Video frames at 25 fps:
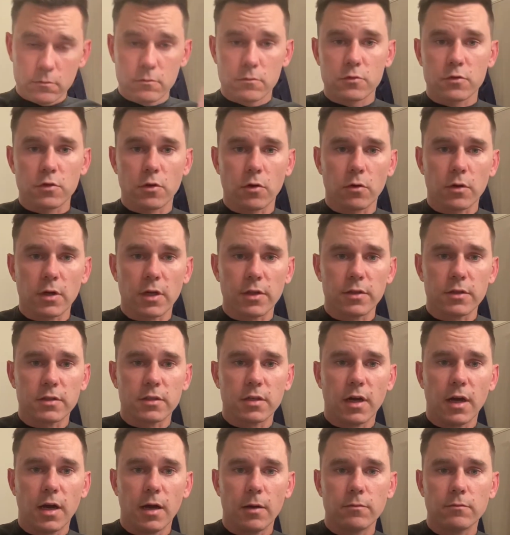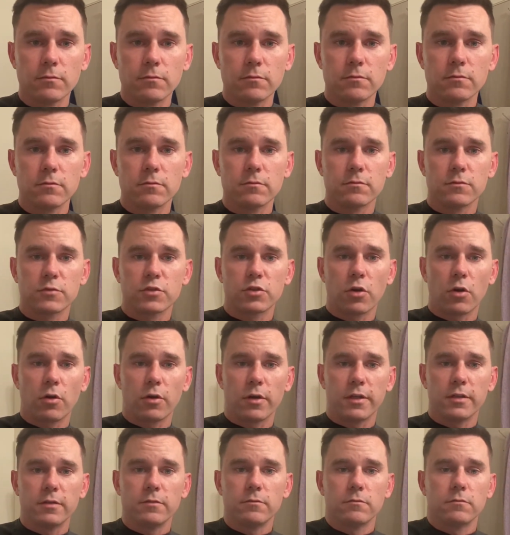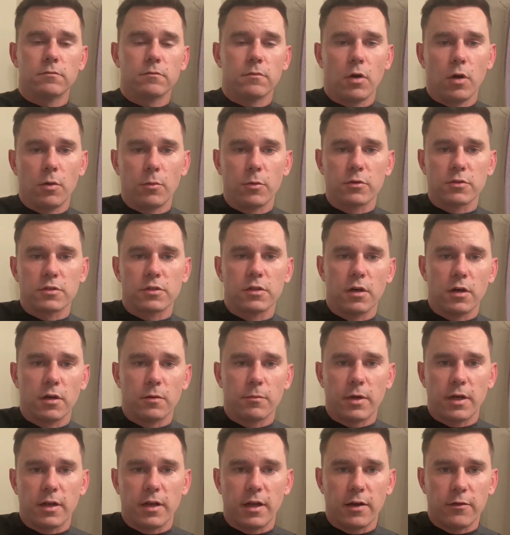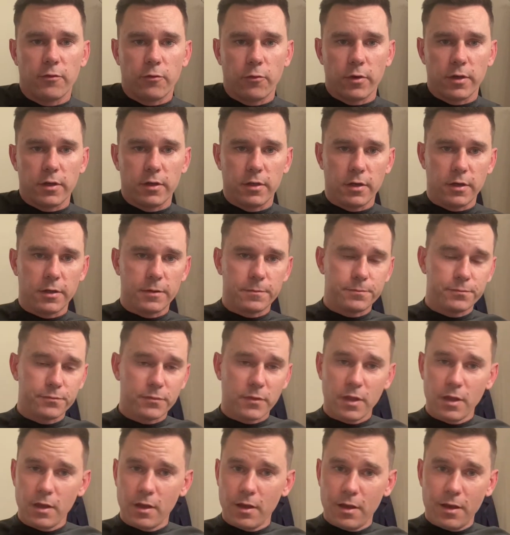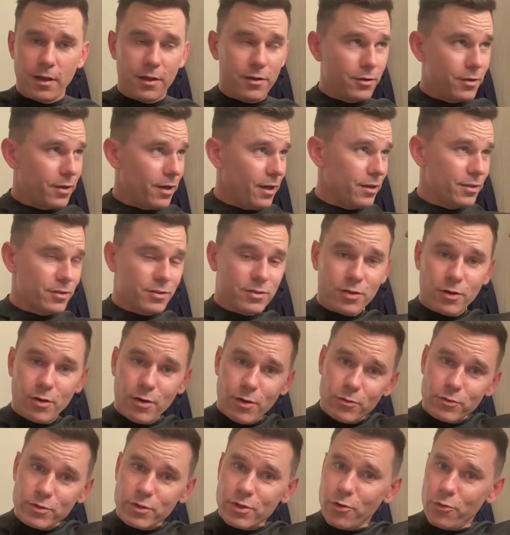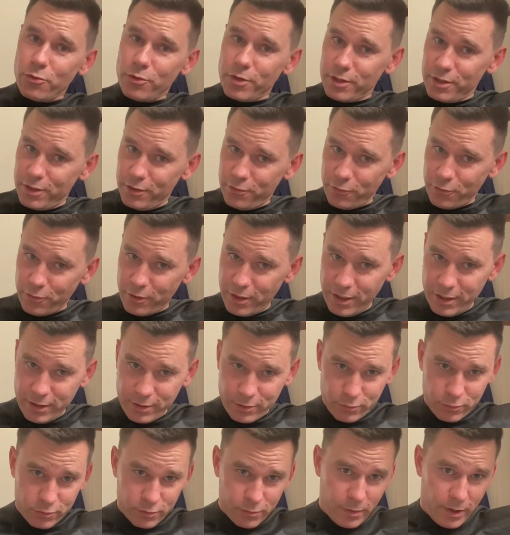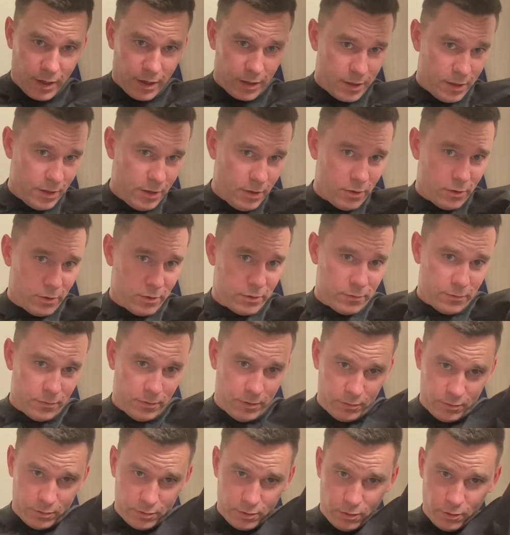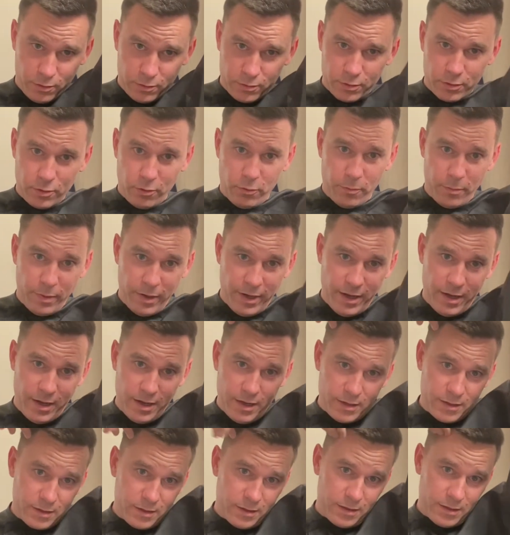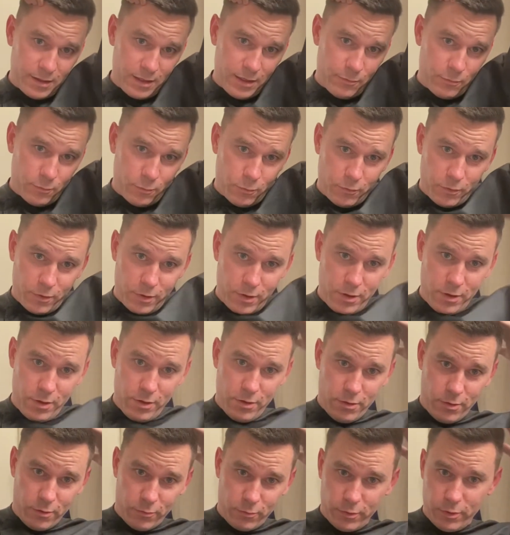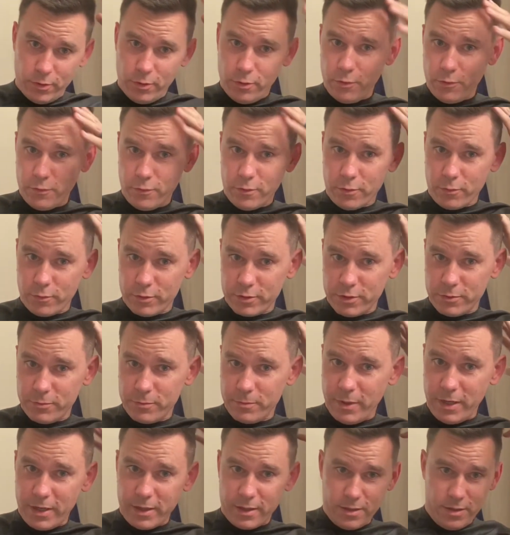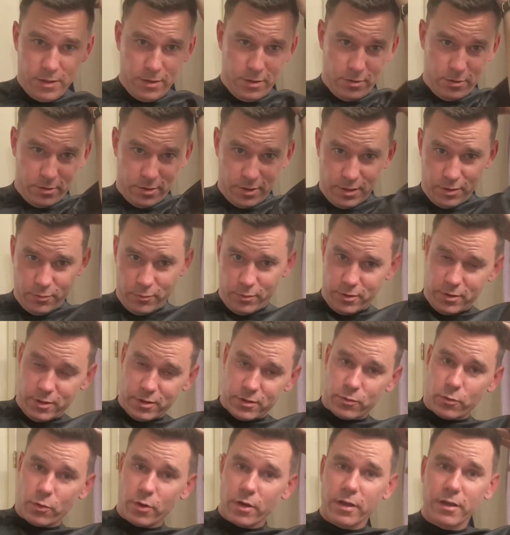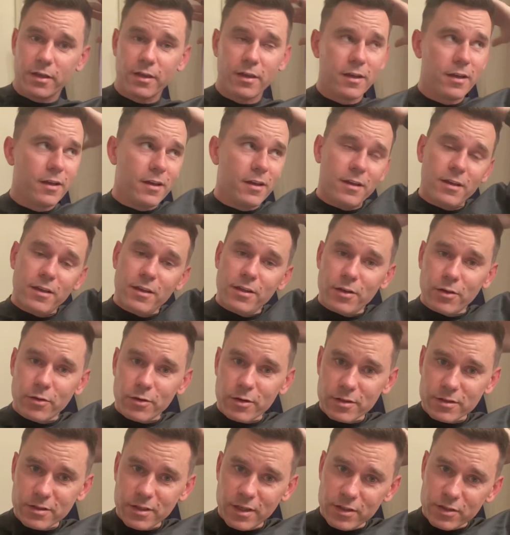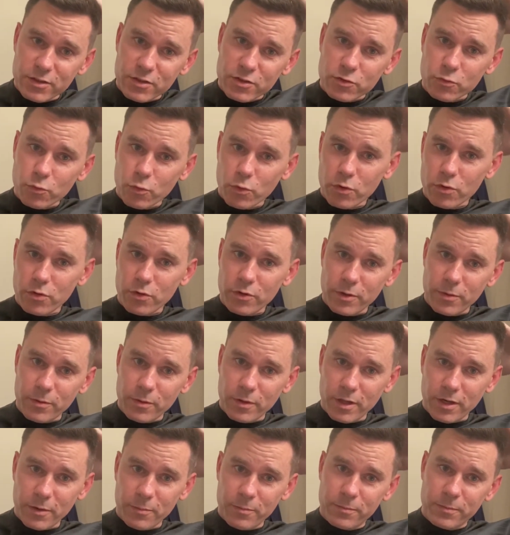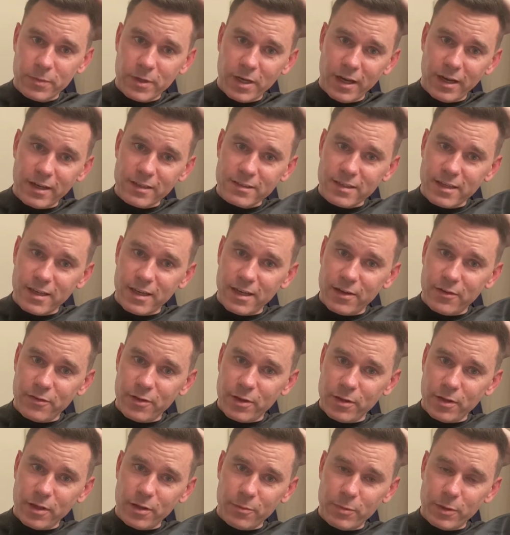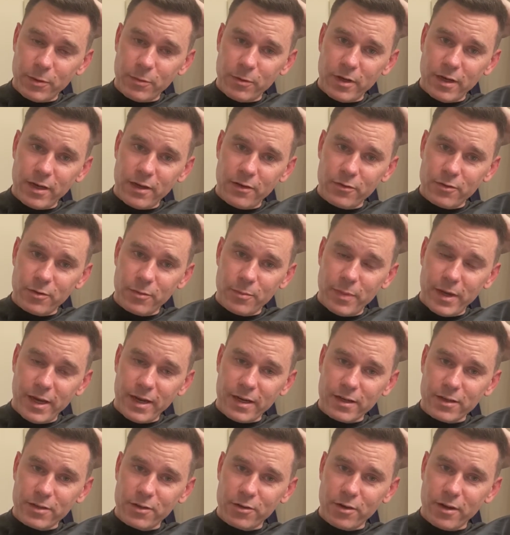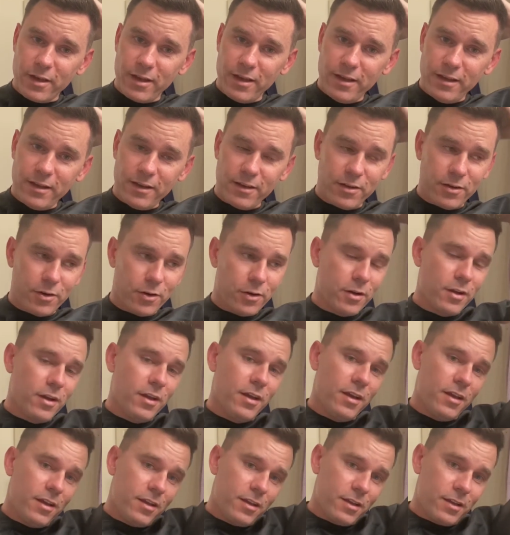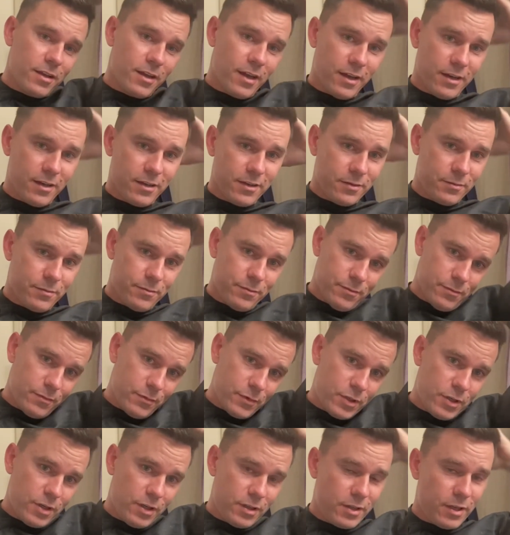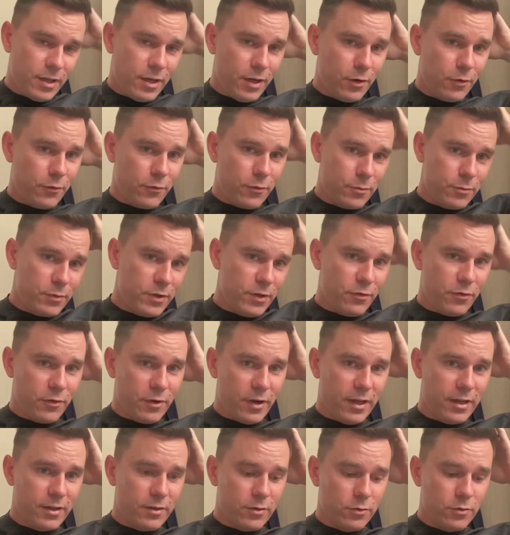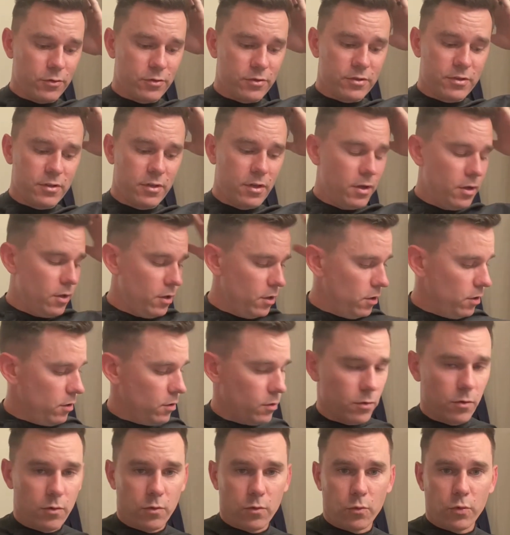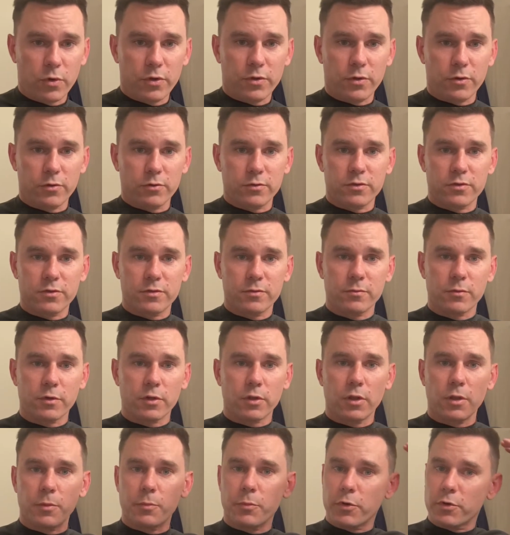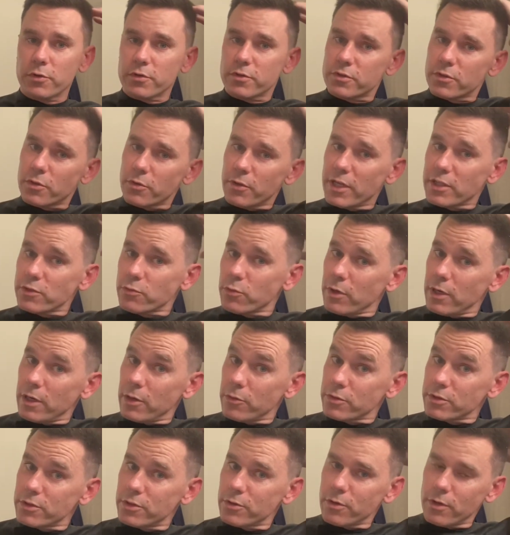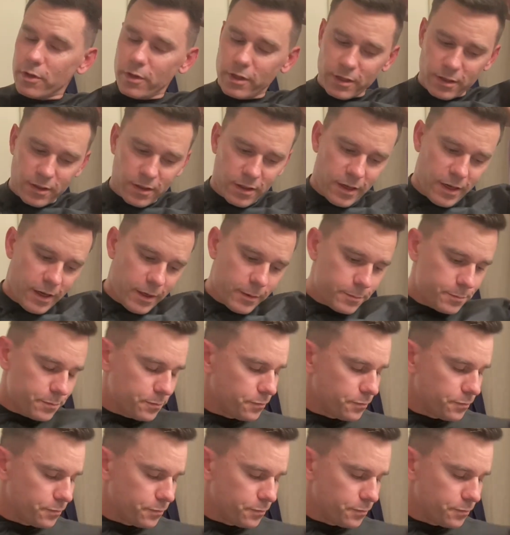So we got the top started, almost done, about halfway done. And you kind of saw I was going at different angles back here. I was starting to go back, then I came from over here, went over, went back here, kind of this way. You know, because of that swirl that a lot of guys have, that a lot of people have in the back of your head here, you gotta cut the hair from different angles with those clippers. So that's why I was doing it like that.